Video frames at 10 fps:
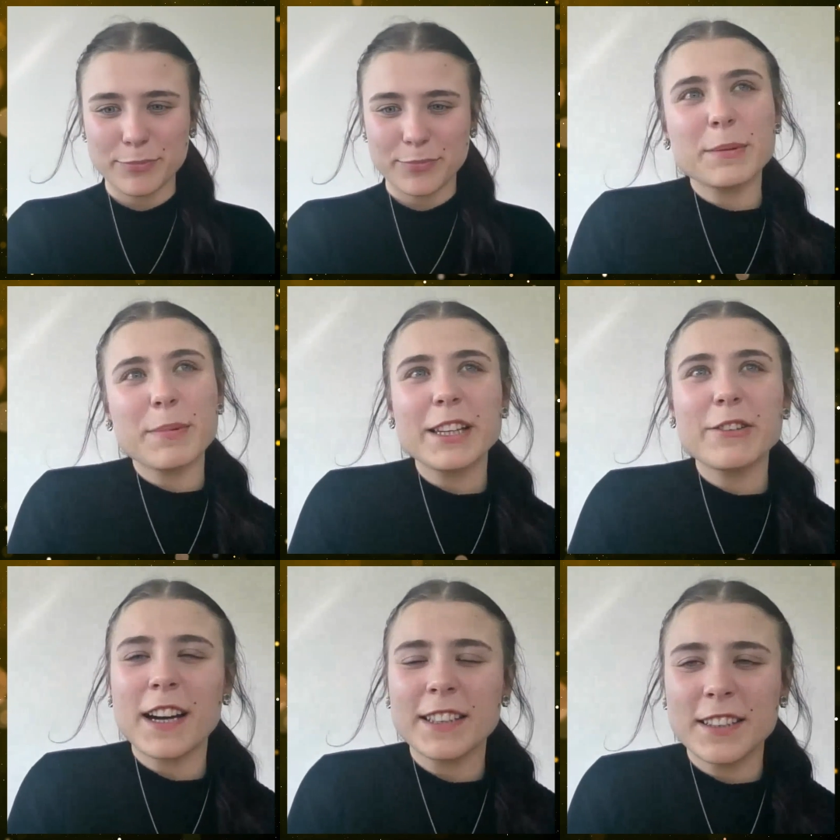So being a
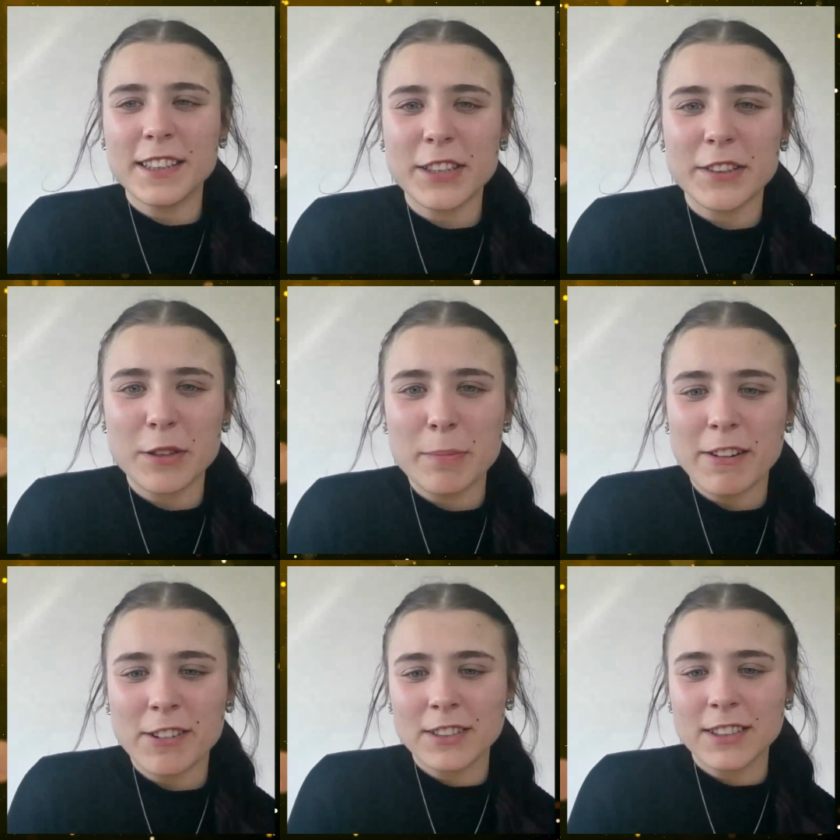finalist of the
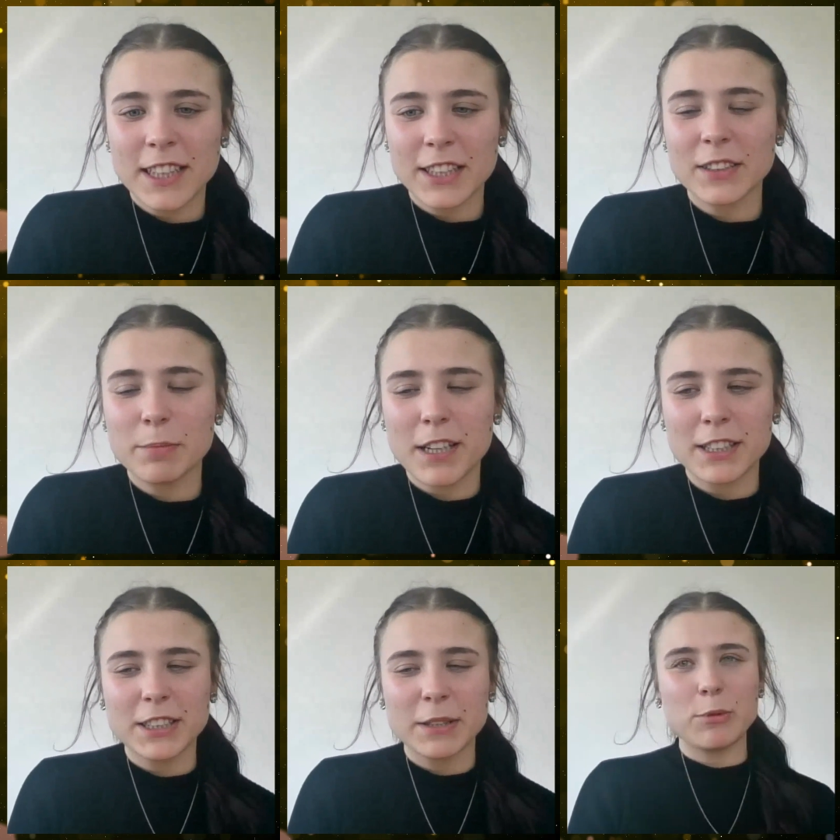Paragon Skills
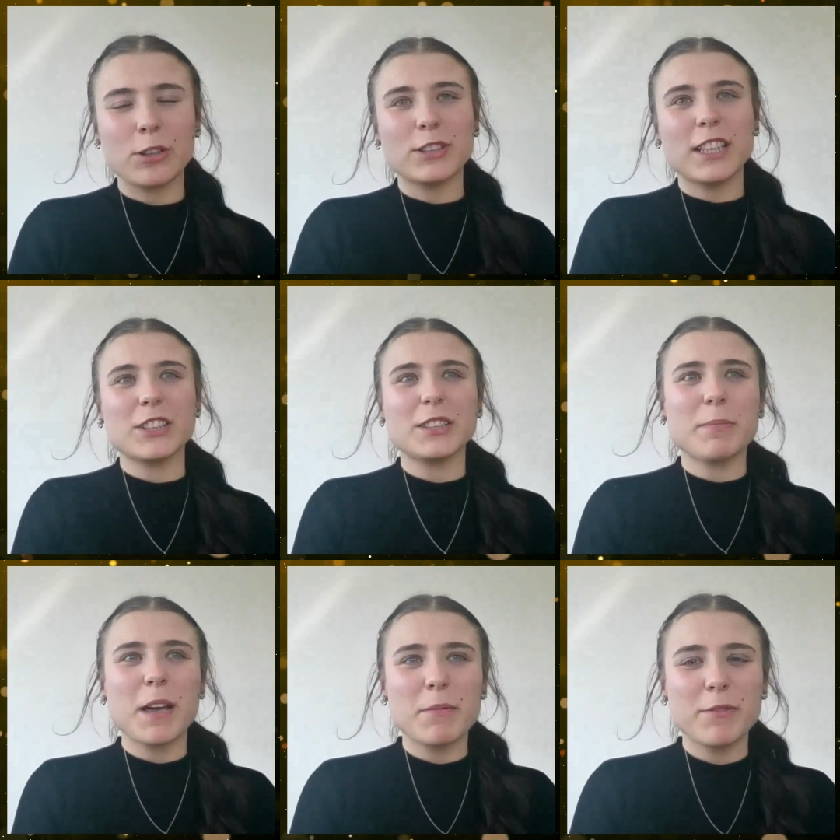Apprenticeship Awards, it's just
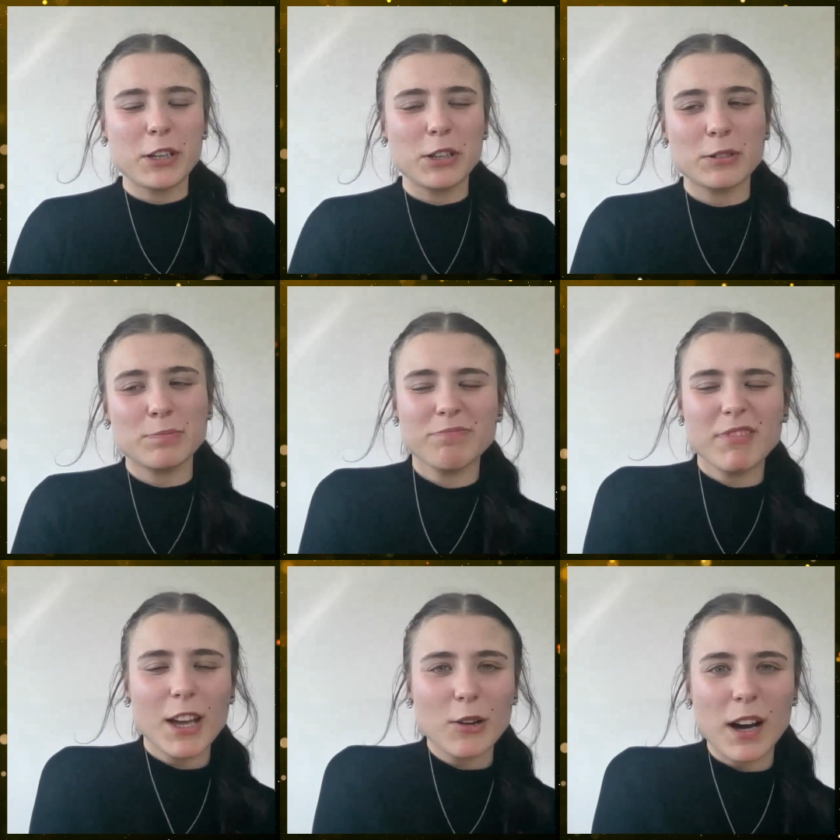made me feel
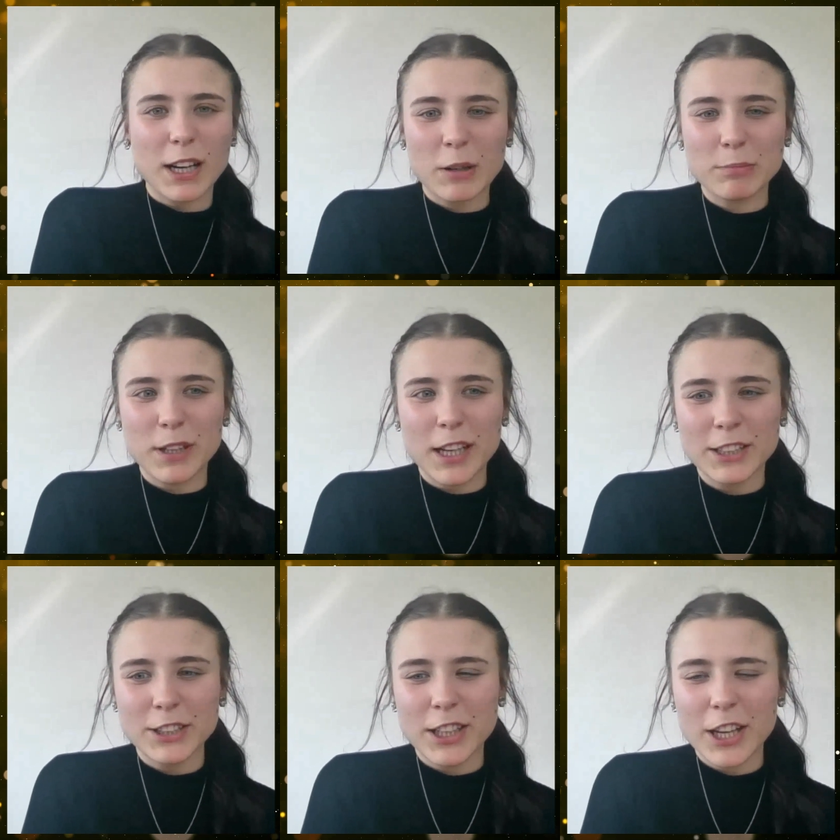quite accomplished.